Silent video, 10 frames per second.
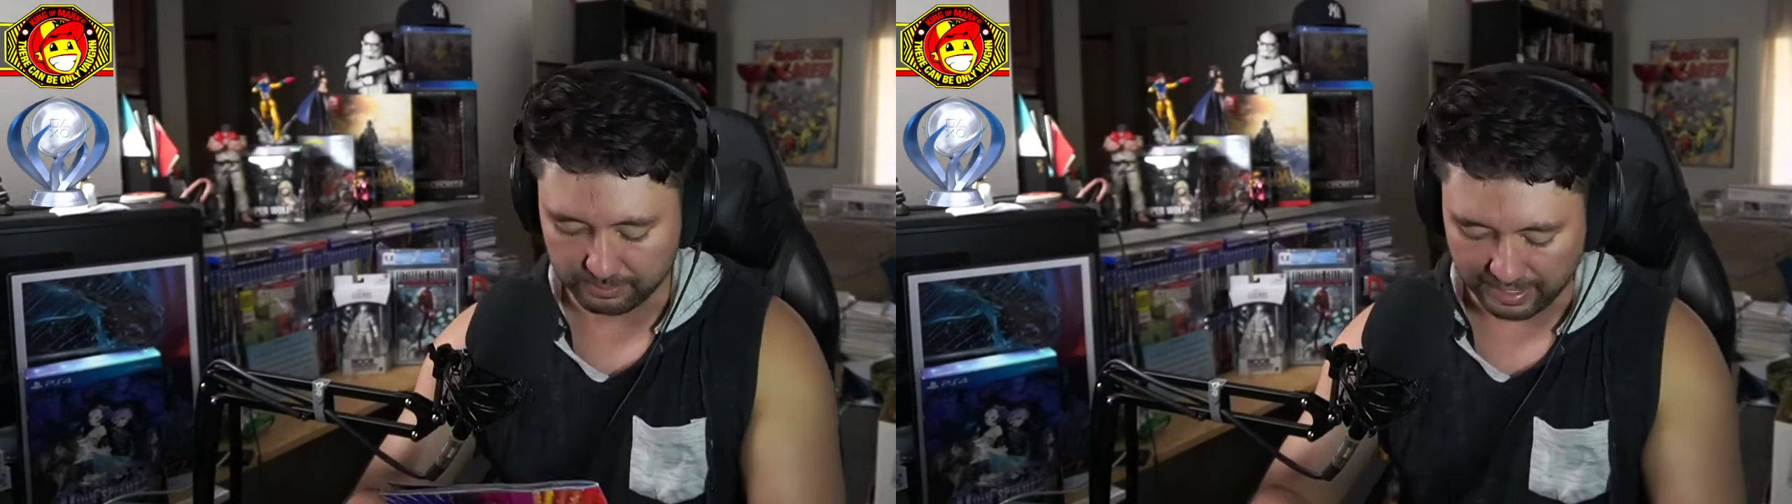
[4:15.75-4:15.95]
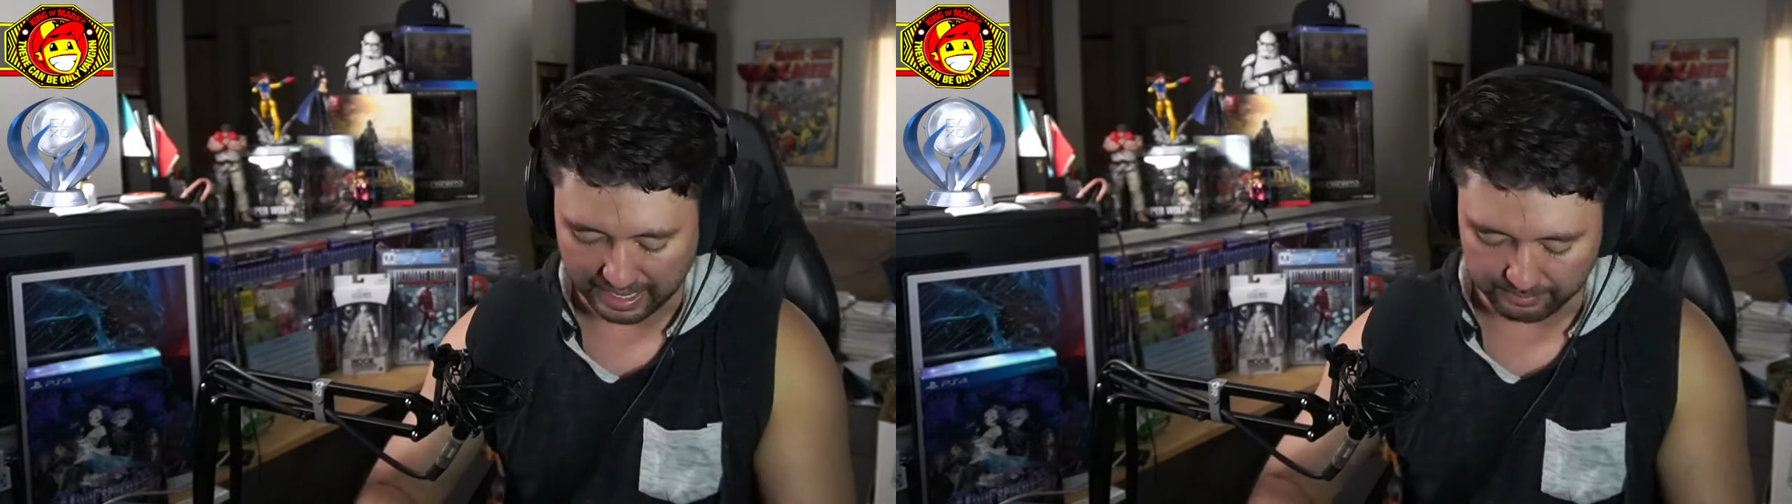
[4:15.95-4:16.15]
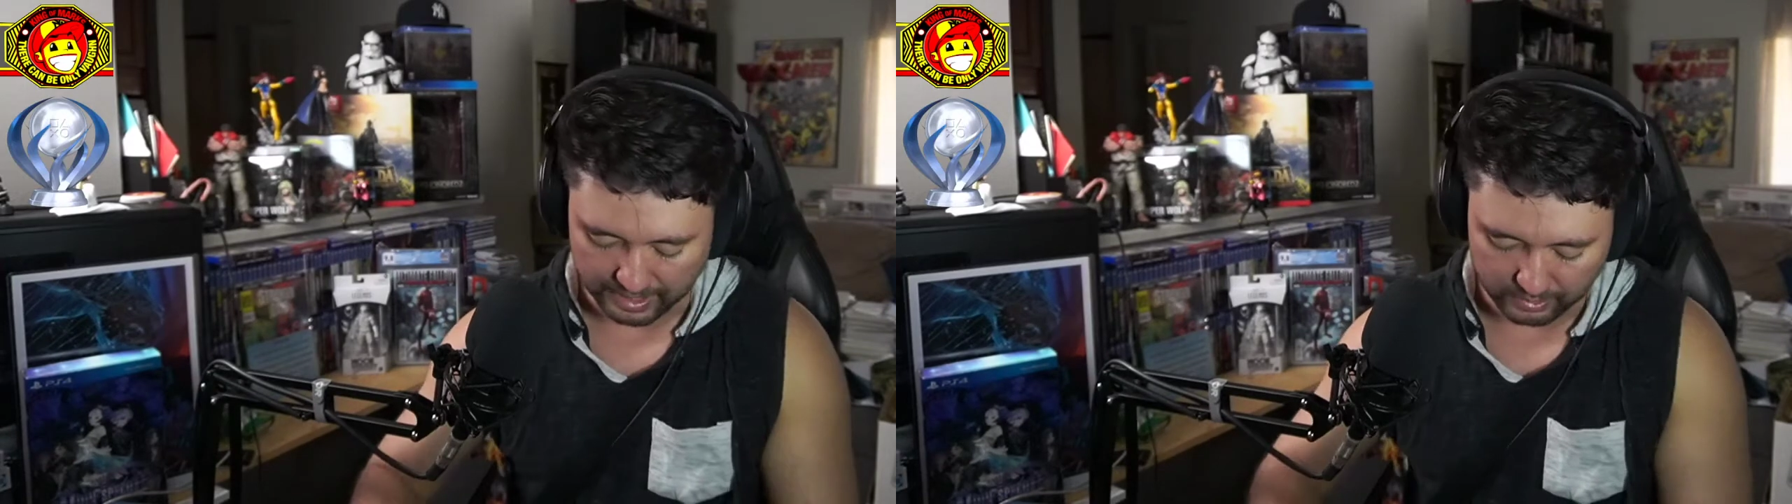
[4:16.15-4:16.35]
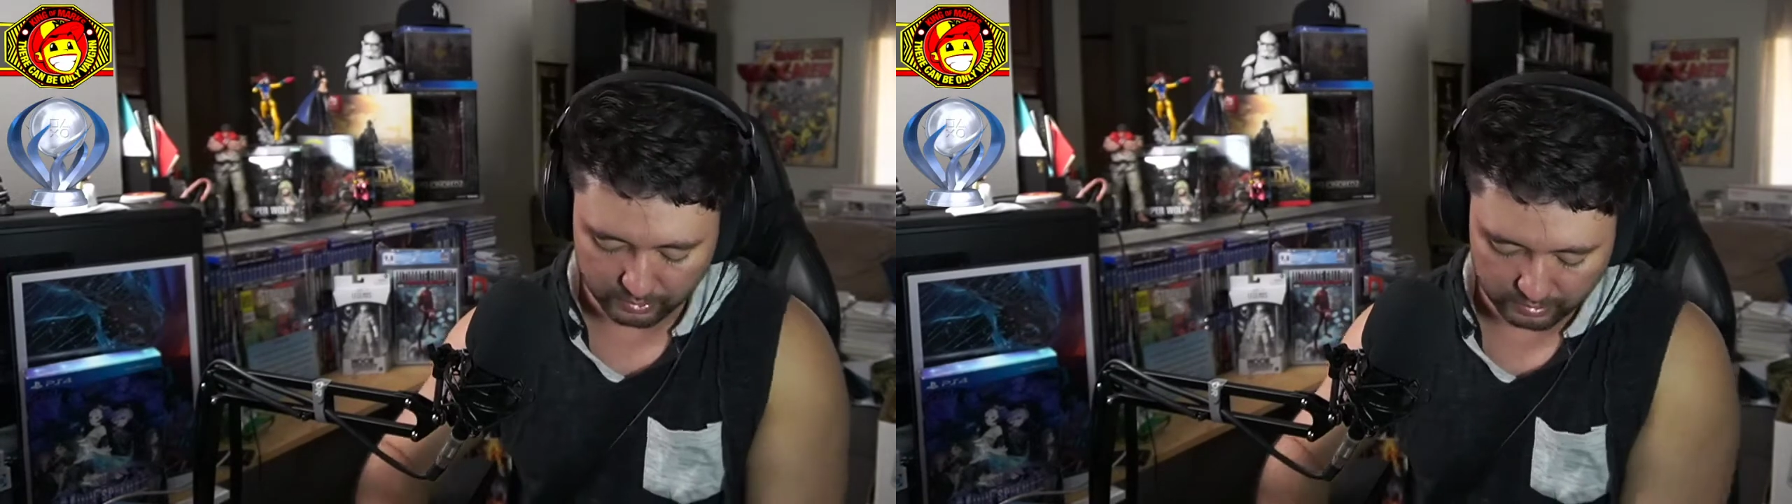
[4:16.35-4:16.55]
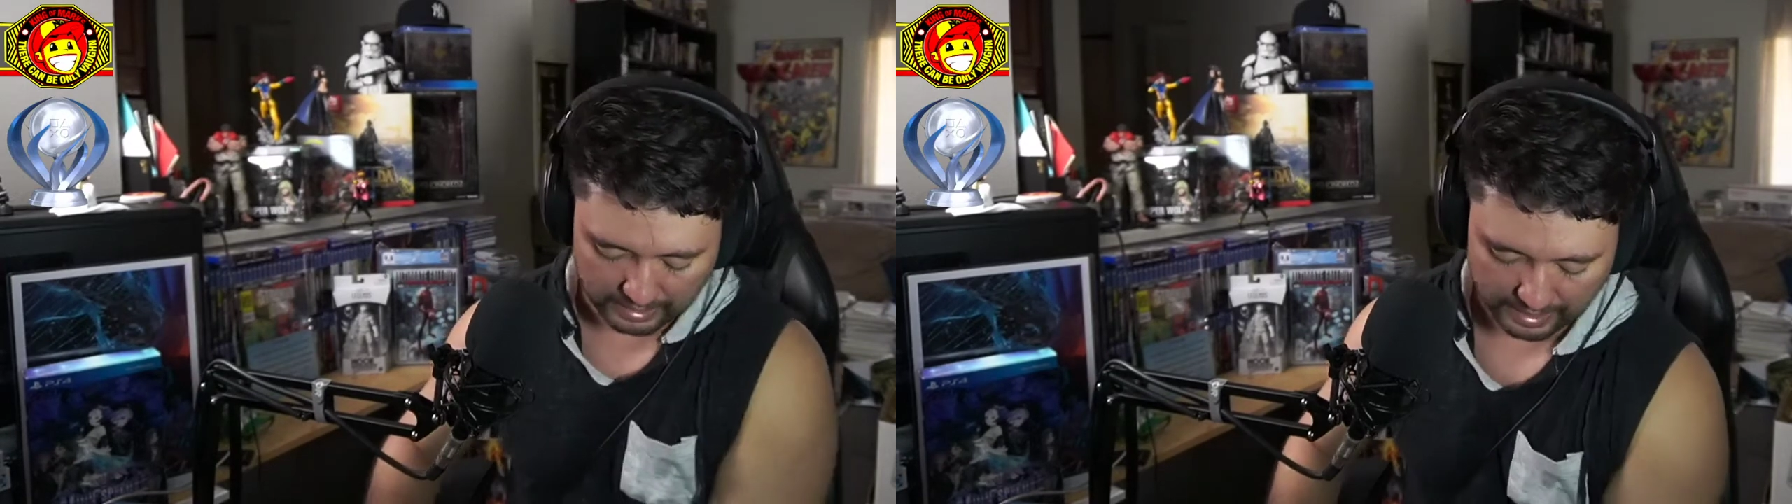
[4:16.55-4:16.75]
Batman
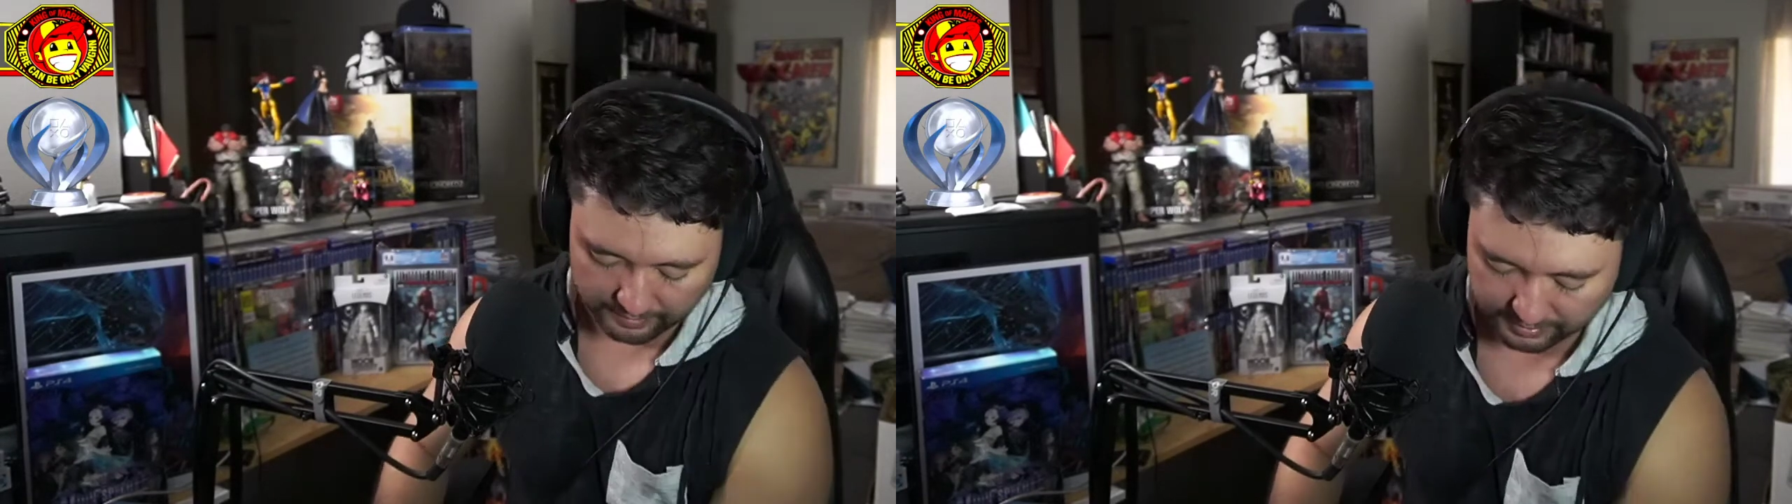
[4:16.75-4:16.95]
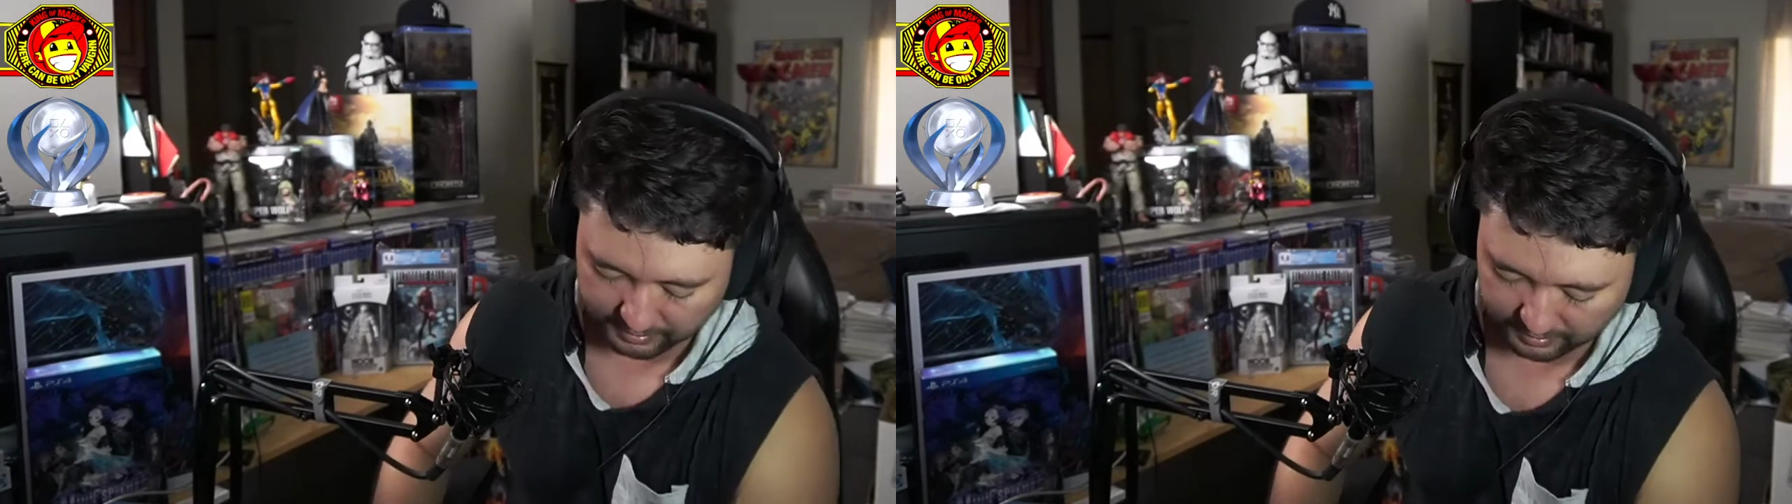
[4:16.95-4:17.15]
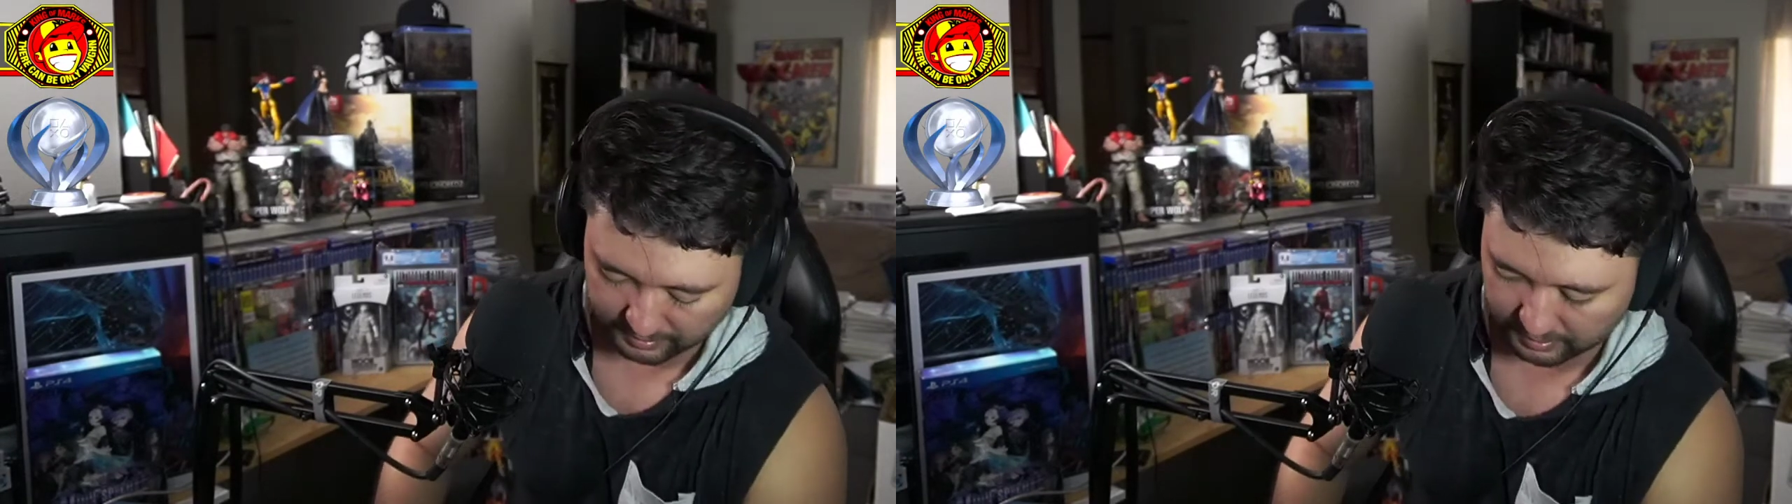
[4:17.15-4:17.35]
Who Laughs.